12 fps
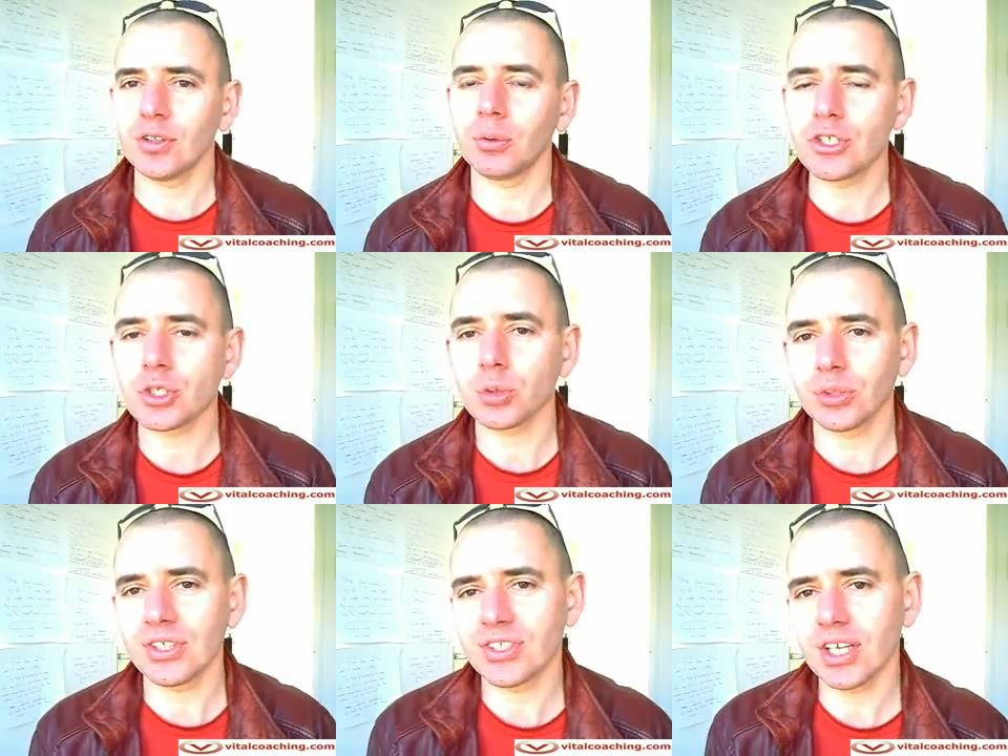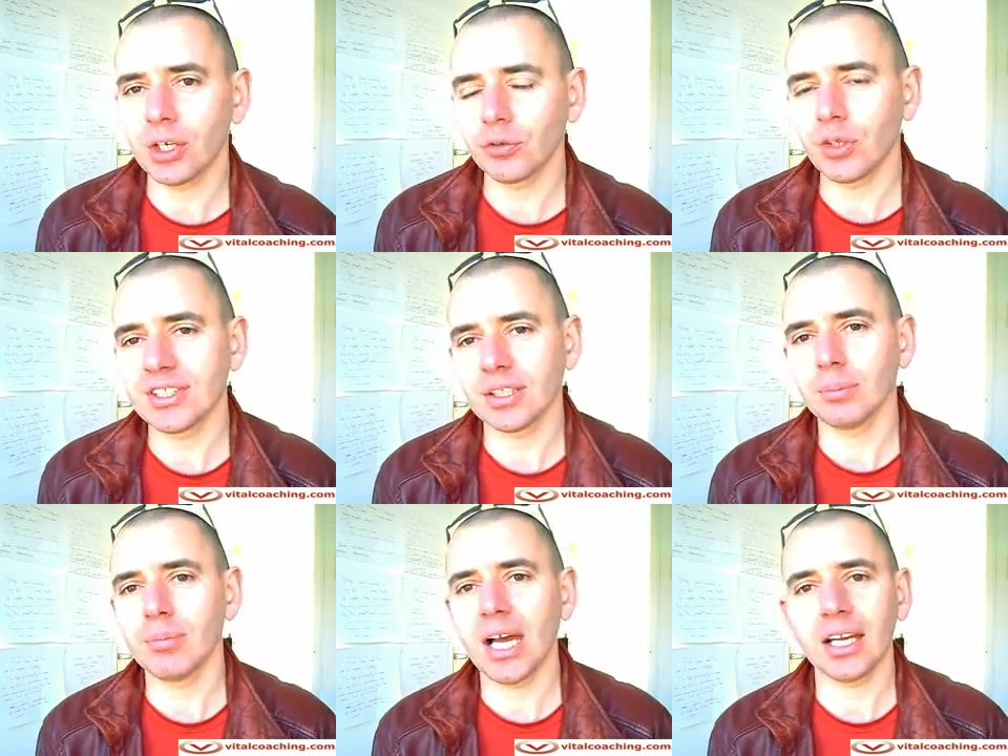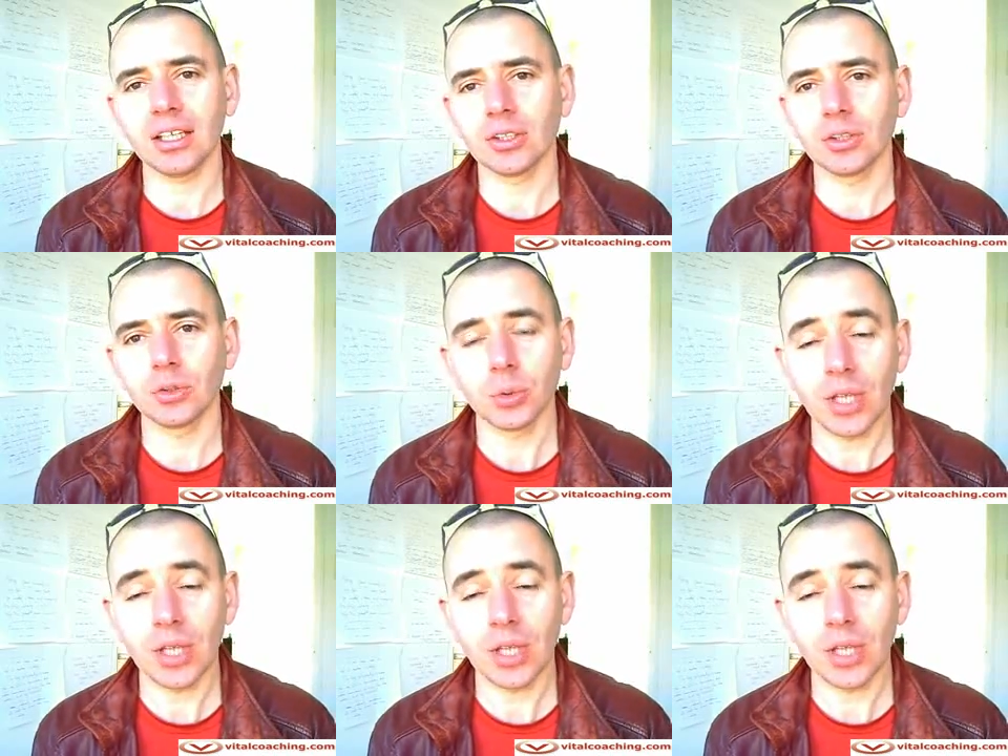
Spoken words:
very strong desire of getting back